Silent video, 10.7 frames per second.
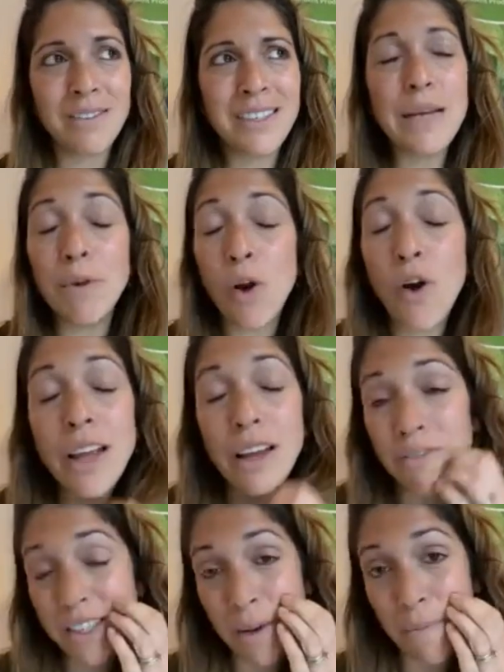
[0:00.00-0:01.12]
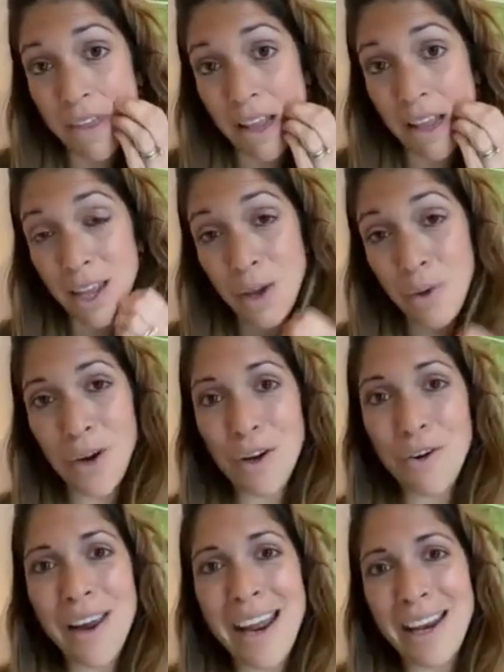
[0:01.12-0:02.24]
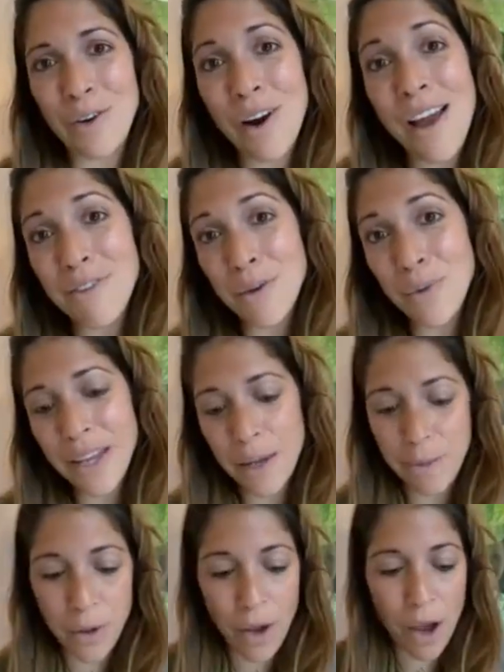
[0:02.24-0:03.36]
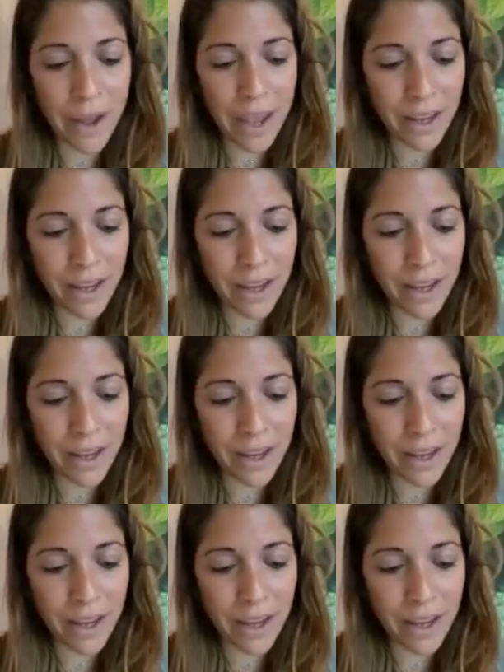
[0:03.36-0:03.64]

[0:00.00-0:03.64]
deep longing for something that you want to create in your life, it will keep you going.